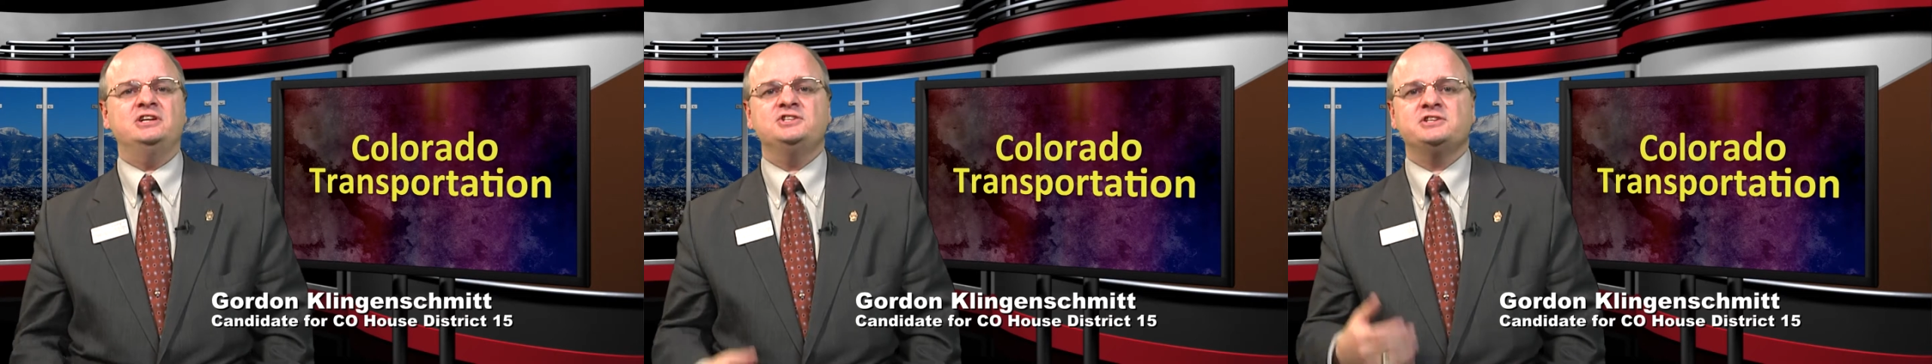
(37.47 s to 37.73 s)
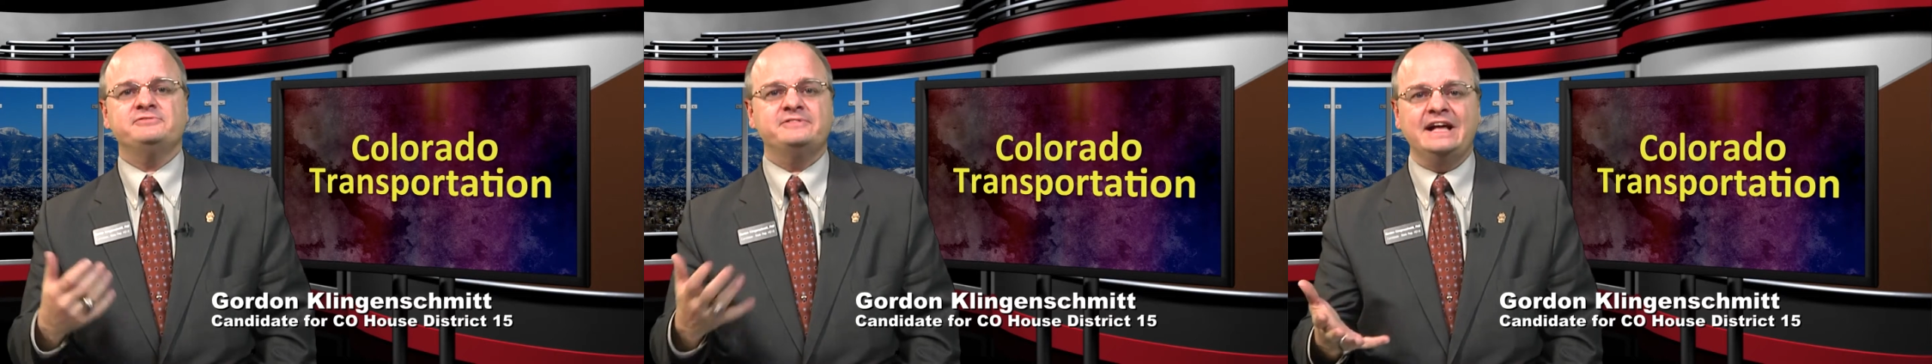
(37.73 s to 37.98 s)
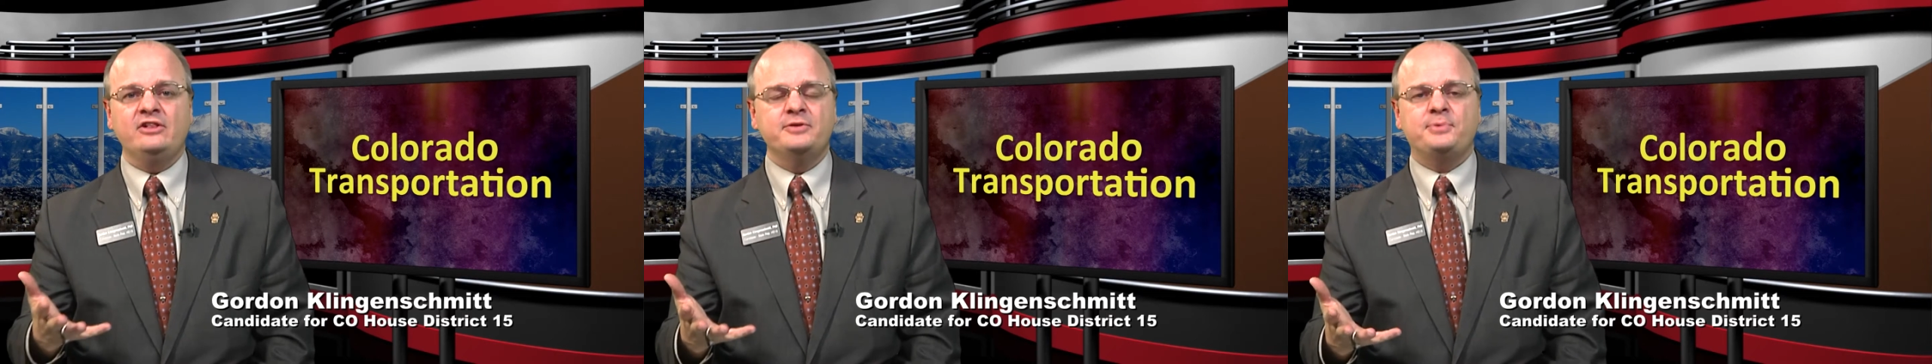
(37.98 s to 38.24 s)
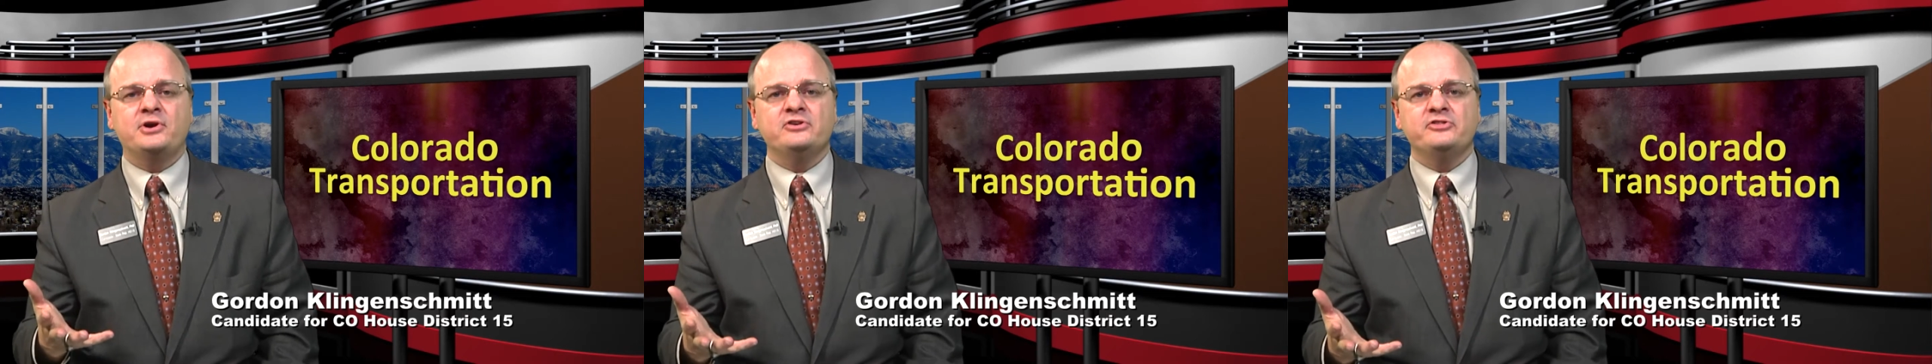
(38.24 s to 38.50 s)
is a
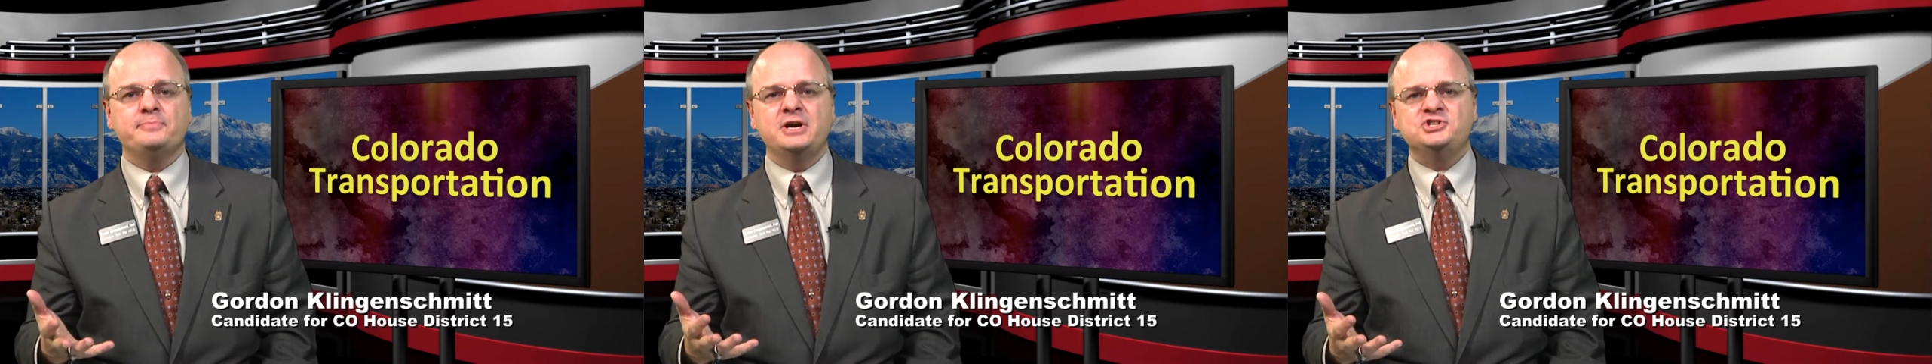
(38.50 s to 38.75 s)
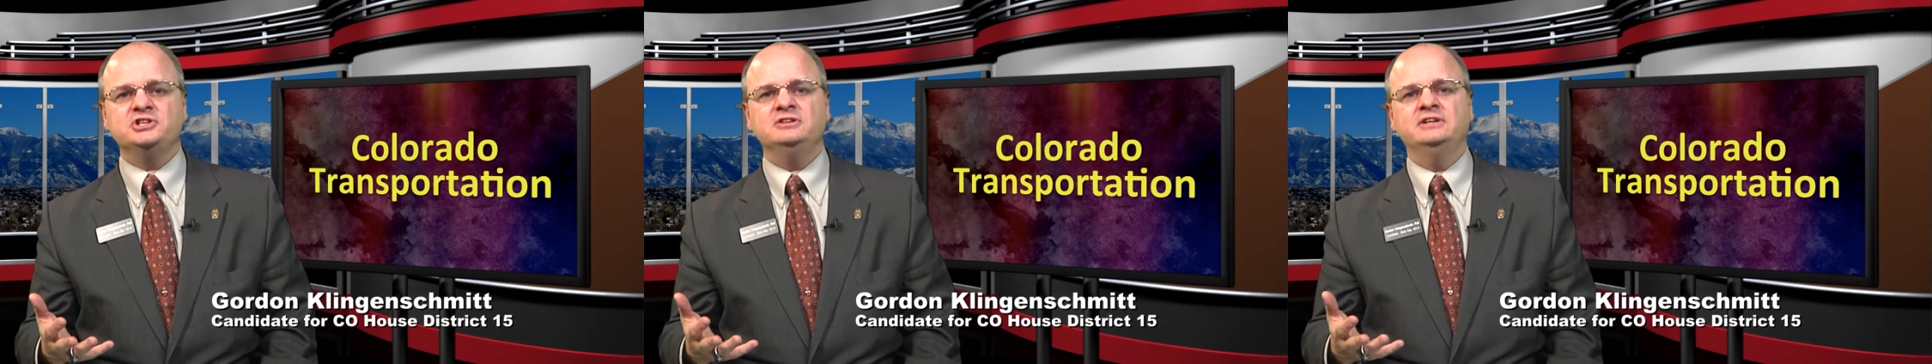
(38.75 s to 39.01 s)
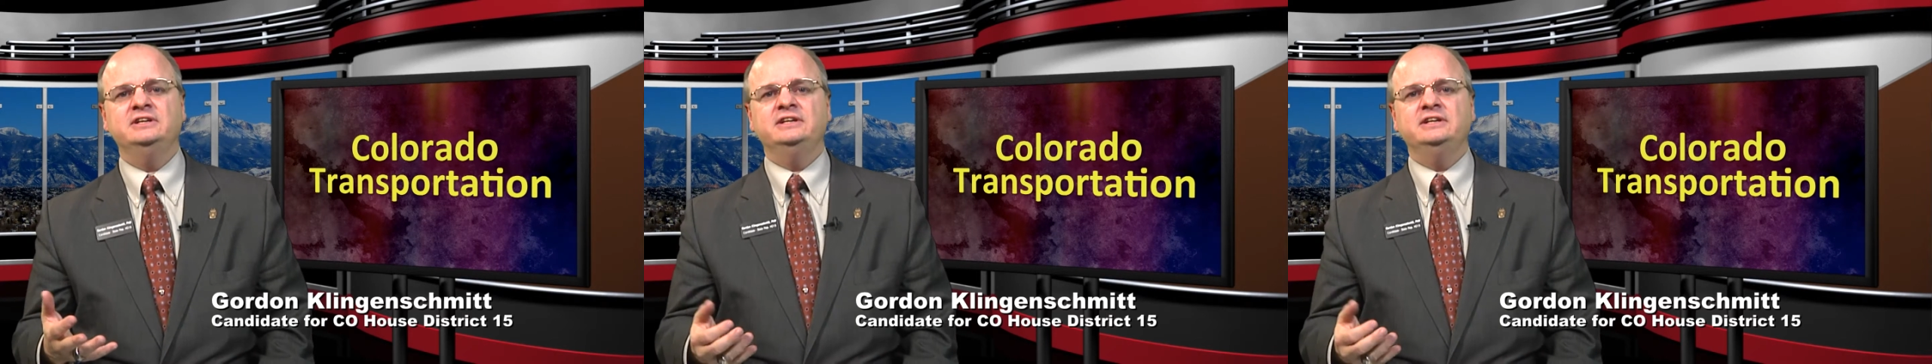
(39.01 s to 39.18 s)
valid part of the budget.